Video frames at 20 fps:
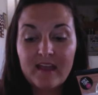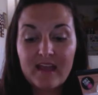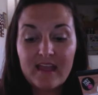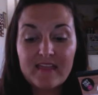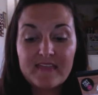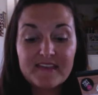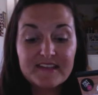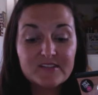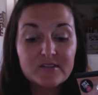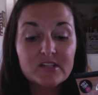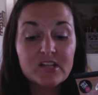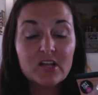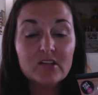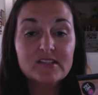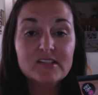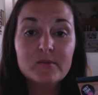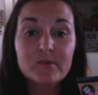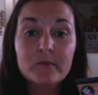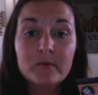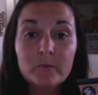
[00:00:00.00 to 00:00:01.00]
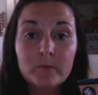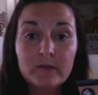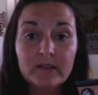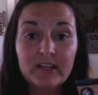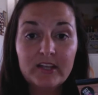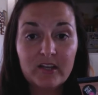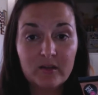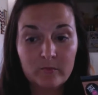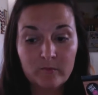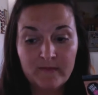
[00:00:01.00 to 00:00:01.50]
This is also a really
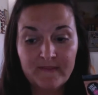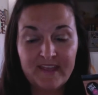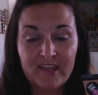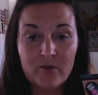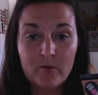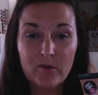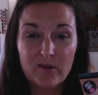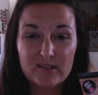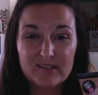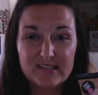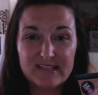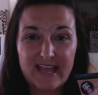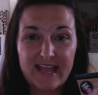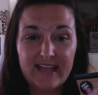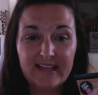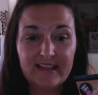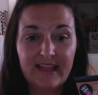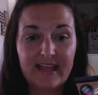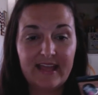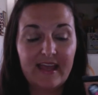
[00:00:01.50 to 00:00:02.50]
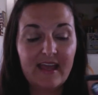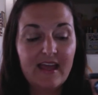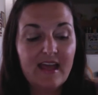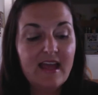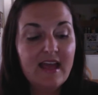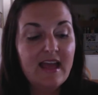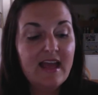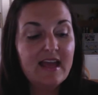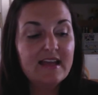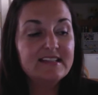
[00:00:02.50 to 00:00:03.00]
good one that you could say like,
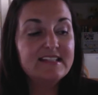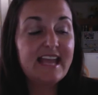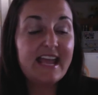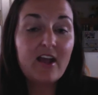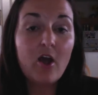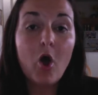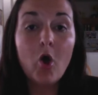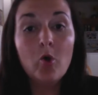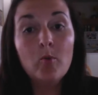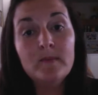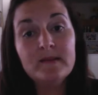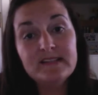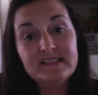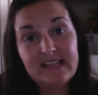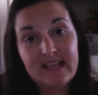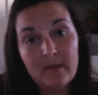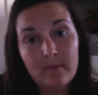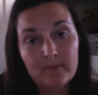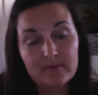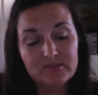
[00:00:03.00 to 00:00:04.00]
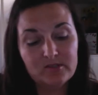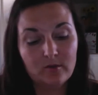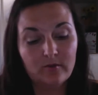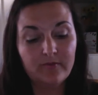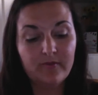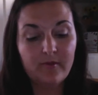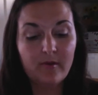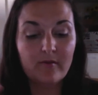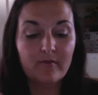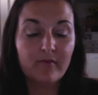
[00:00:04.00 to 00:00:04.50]
take home a sample. So
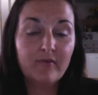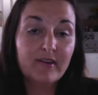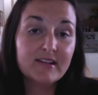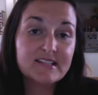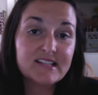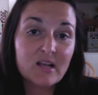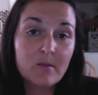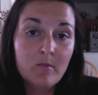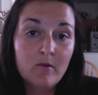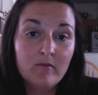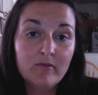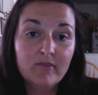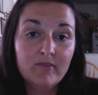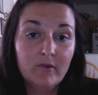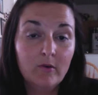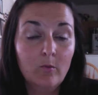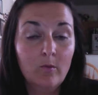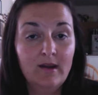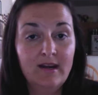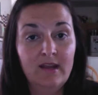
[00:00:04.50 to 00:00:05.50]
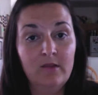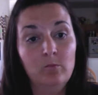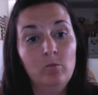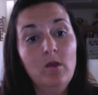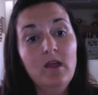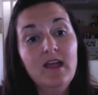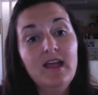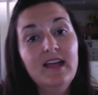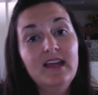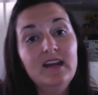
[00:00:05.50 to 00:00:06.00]
if you have friends come over for a
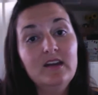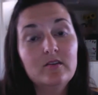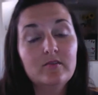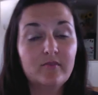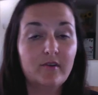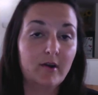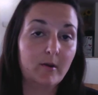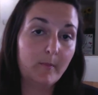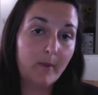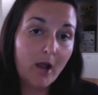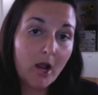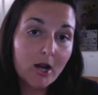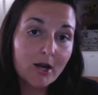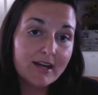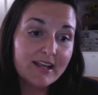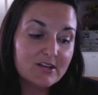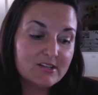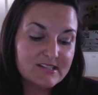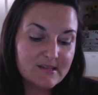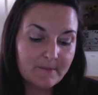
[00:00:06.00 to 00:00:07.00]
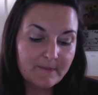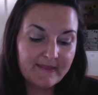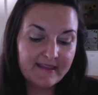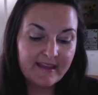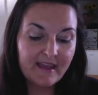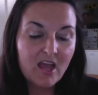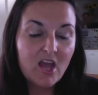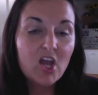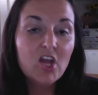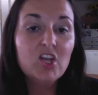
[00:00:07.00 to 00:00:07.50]
one-on-one or for a party or
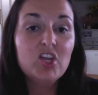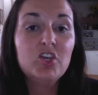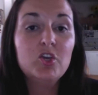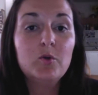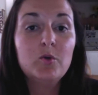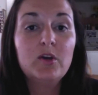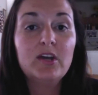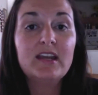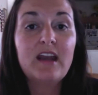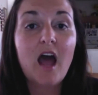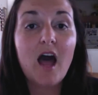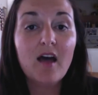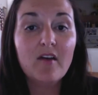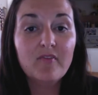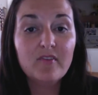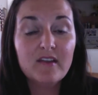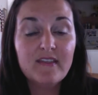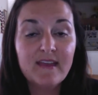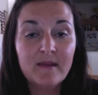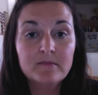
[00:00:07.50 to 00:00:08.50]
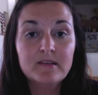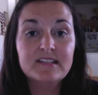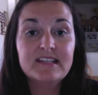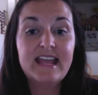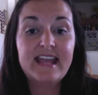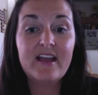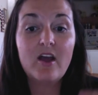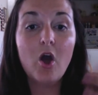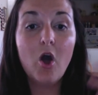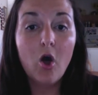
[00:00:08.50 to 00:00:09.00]
something, you could offer them to
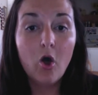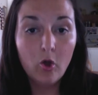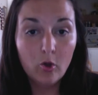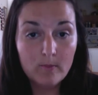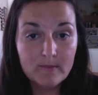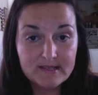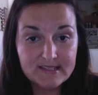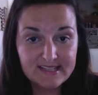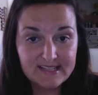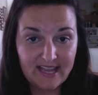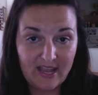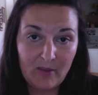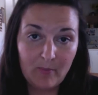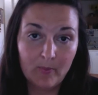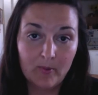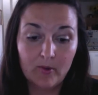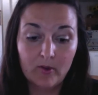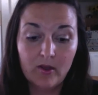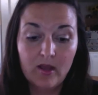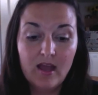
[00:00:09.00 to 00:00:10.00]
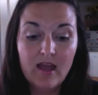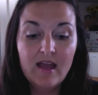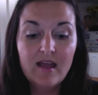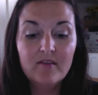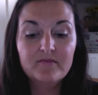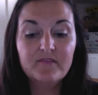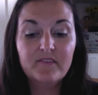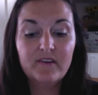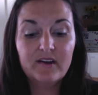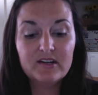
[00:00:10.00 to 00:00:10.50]
take home a sample
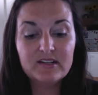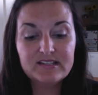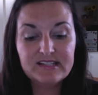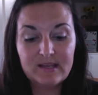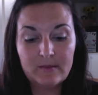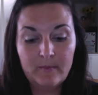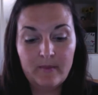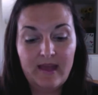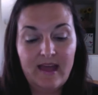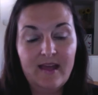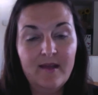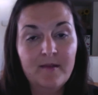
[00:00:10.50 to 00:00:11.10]
for some